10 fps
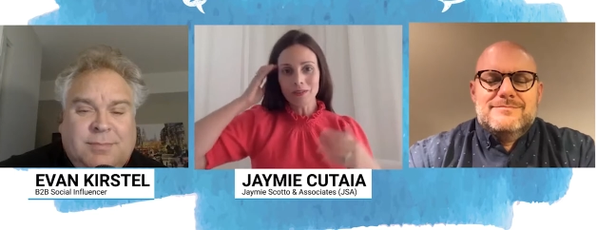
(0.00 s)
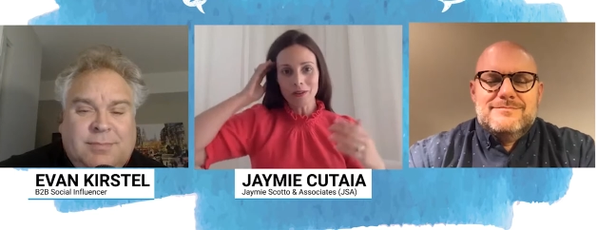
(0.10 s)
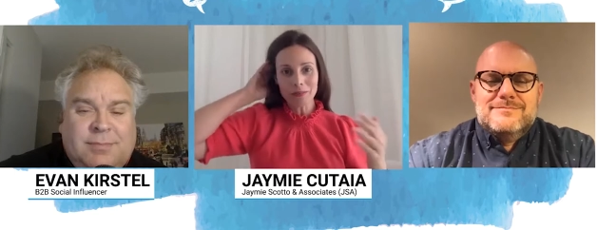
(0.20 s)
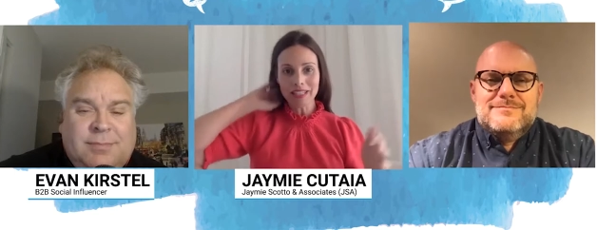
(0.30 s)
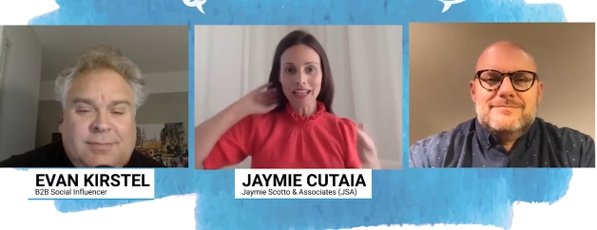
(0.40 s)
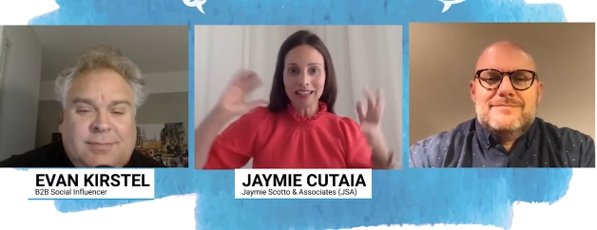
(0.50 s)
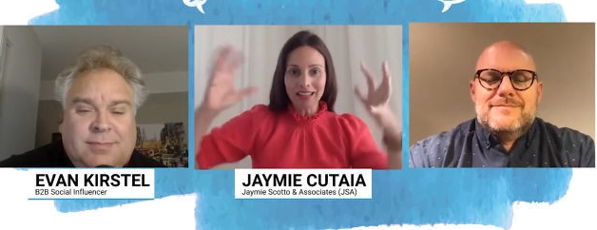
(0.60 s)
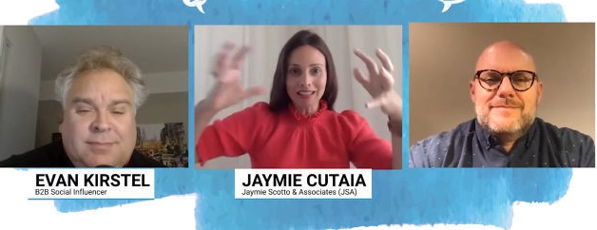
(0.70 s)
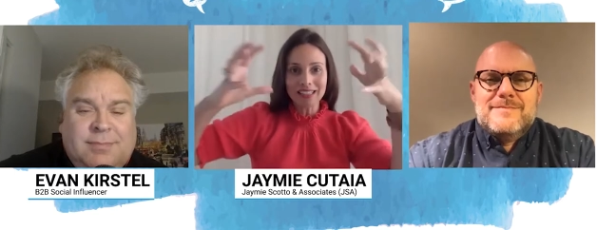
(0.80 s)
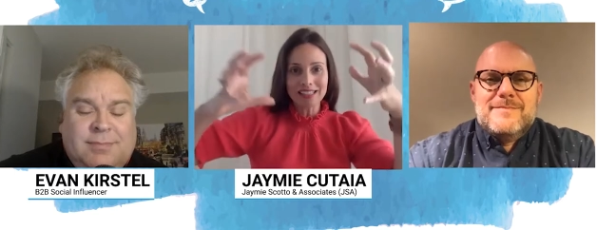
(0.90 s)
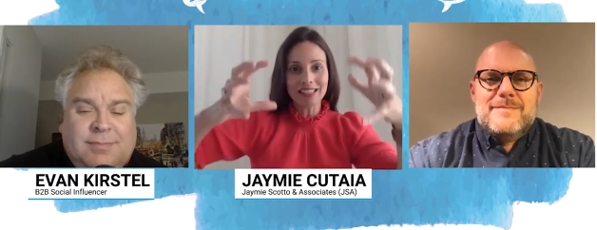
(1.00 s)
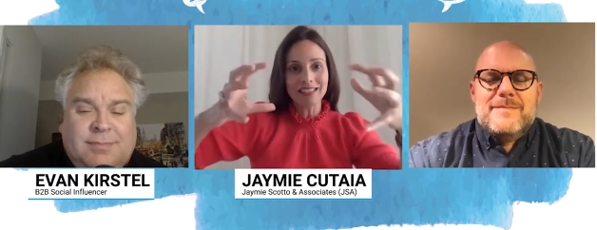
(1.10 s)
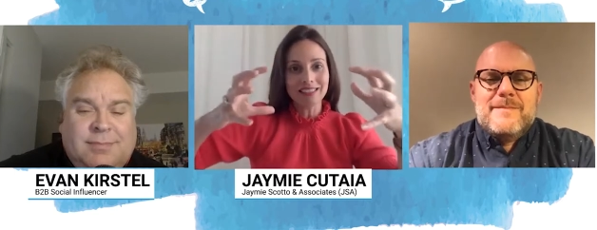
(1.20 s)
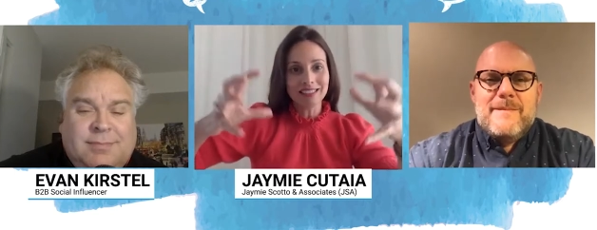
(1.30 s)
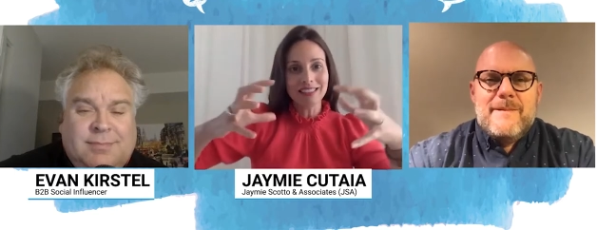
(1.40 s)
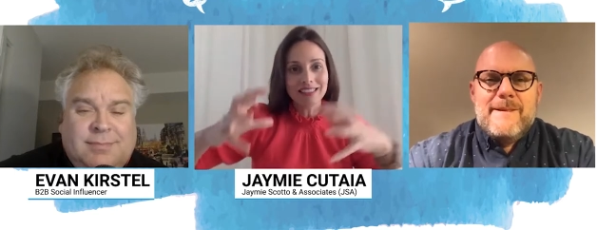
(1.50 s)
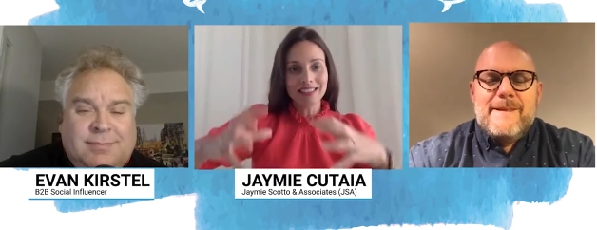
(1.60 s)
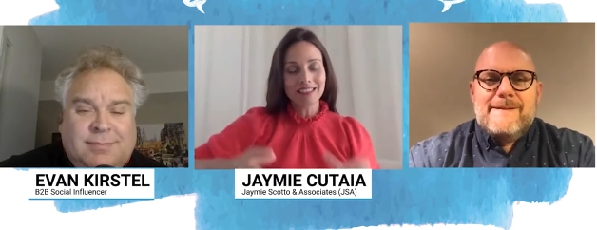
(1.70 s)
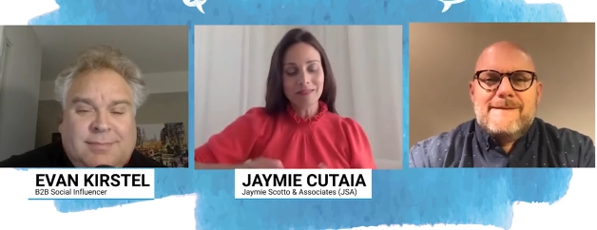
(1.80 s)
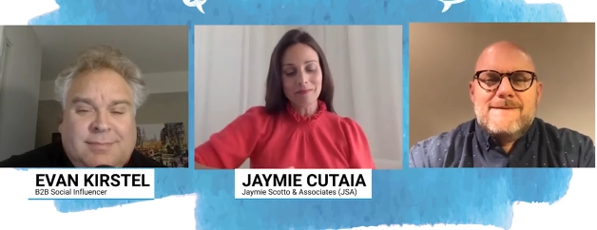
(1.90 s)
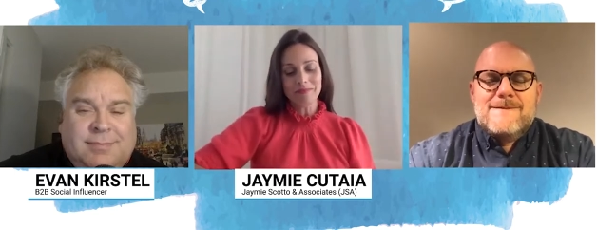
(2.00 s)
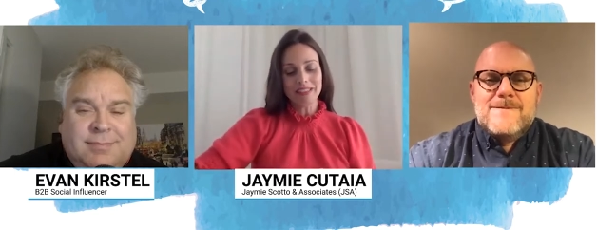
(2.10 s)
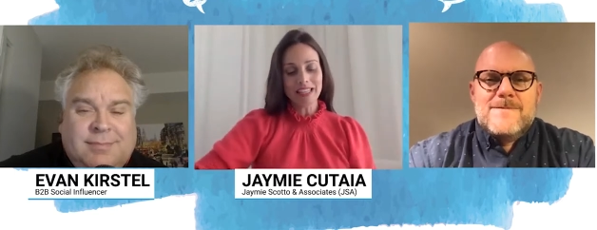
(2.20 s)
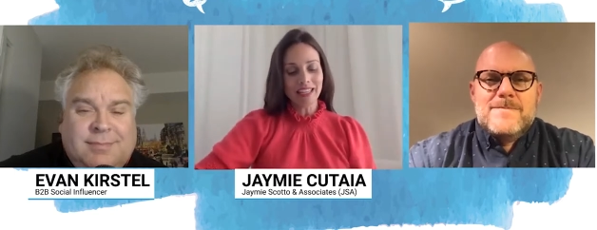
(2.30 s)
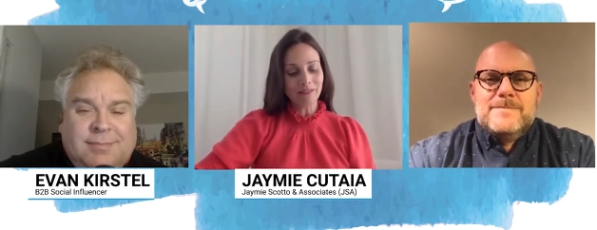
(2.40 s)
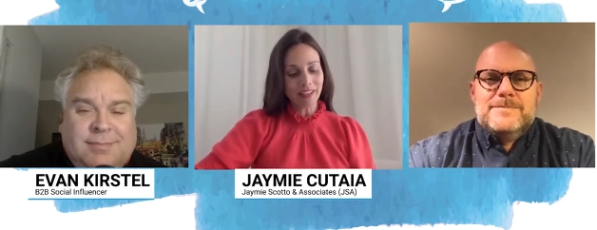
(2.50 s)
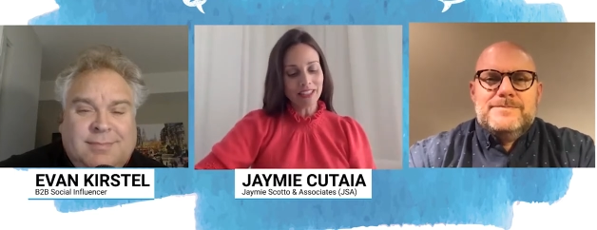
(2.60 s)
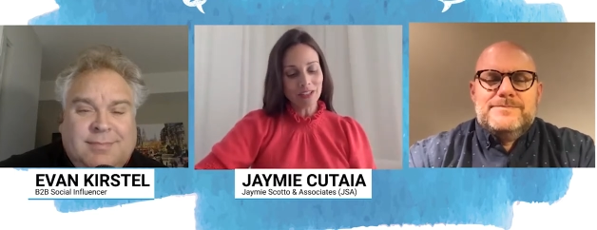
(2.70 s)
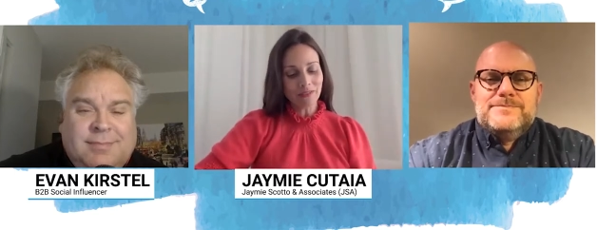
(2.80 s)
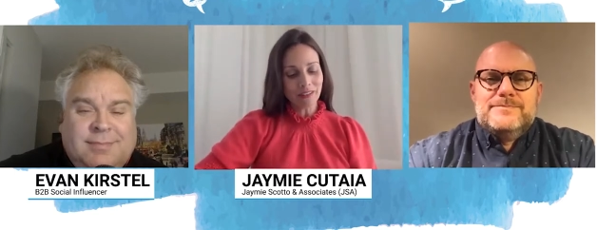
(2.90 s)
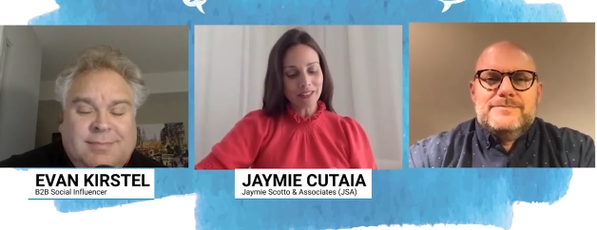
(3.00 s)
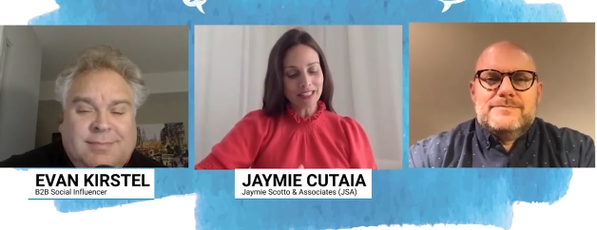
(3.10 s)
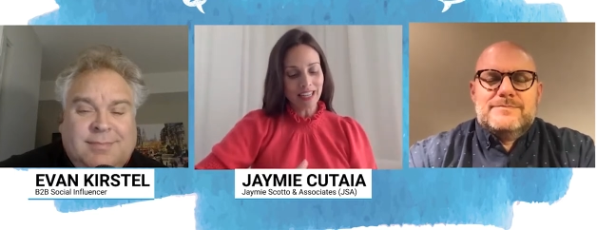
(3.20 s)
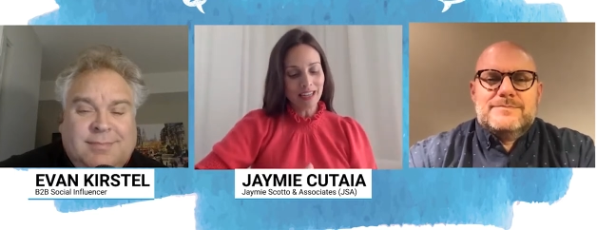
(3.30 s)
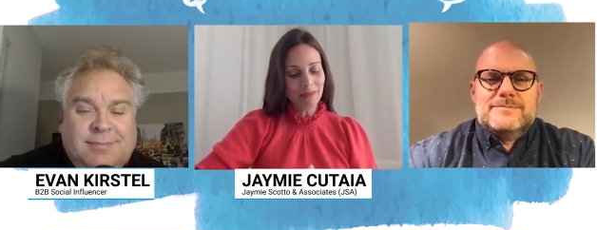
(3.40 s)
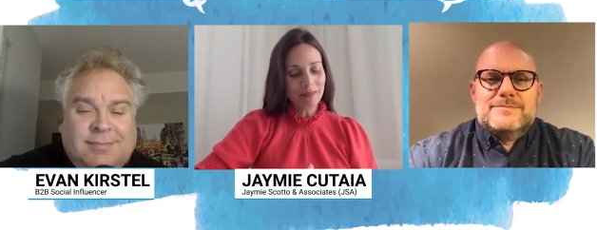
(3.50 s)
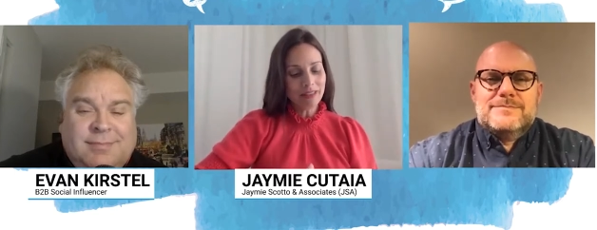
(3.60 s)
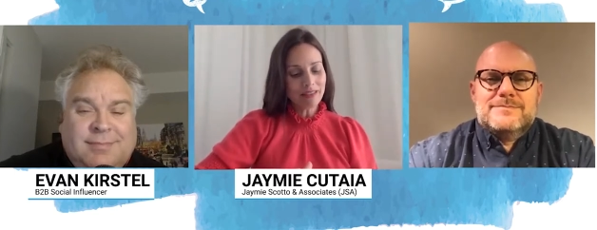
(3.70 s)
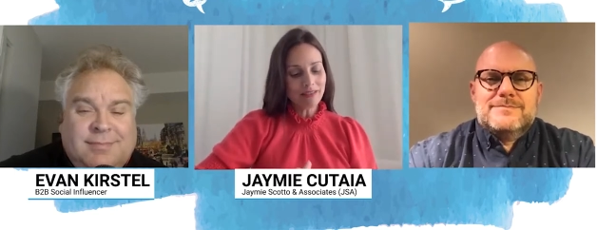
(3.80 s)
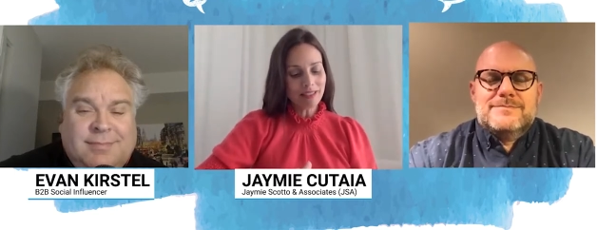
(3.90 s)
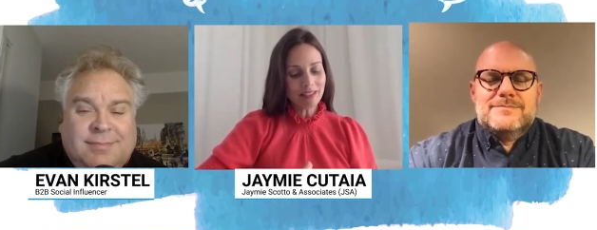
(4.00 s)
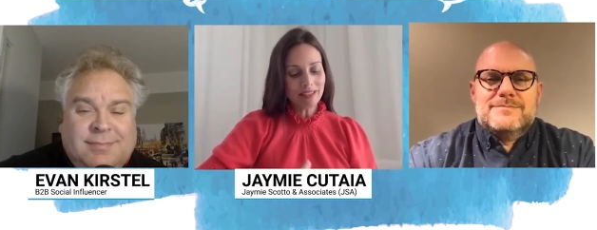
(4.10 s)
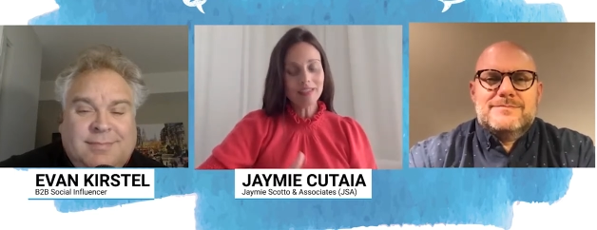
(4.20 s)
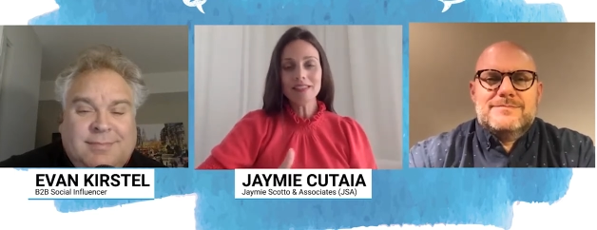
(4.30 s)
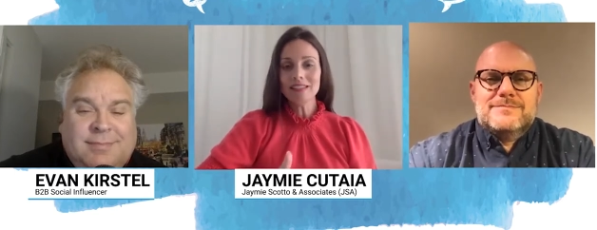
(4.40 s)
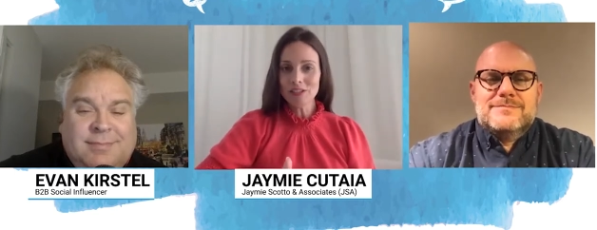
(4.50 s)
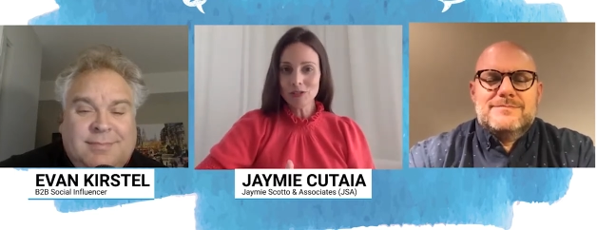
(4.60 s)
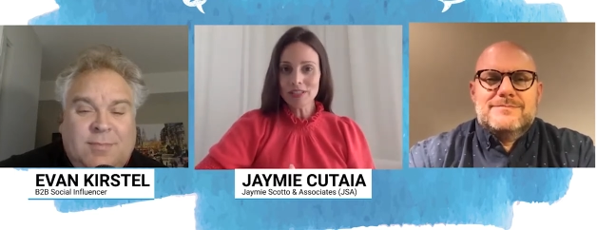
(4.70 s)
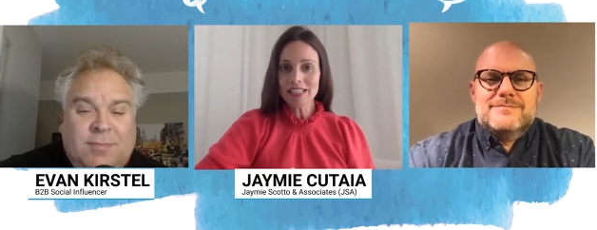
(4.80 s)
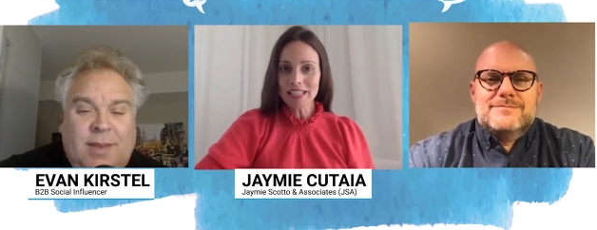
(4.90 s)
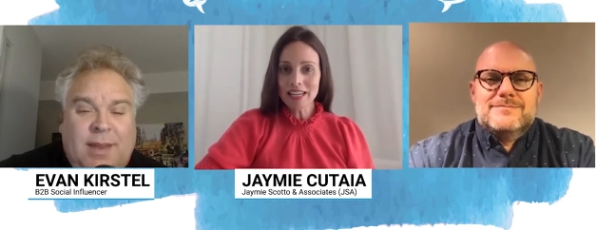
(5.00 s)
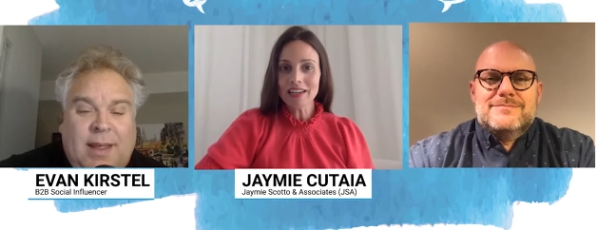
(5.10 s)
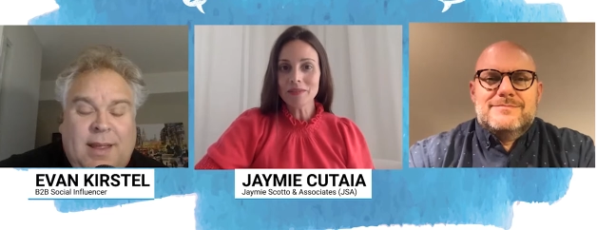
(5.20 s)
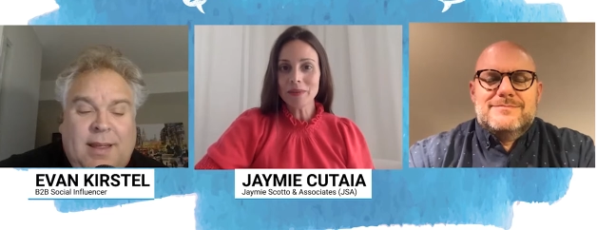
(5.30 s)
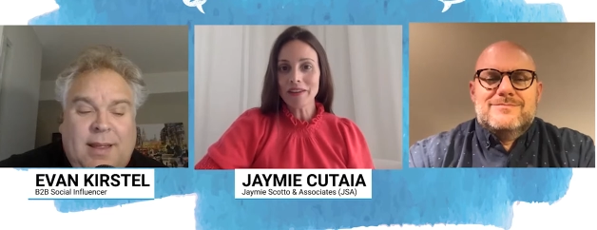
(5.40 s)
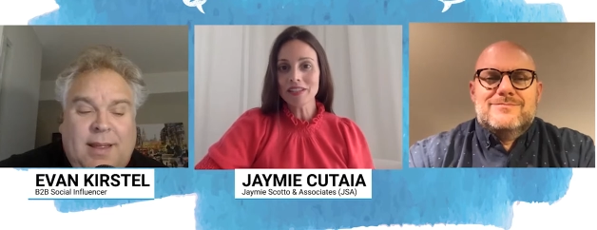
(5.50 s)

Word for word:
Speaker 1: Normally, I like to take advantage of every day, but this is an interesting year, and we have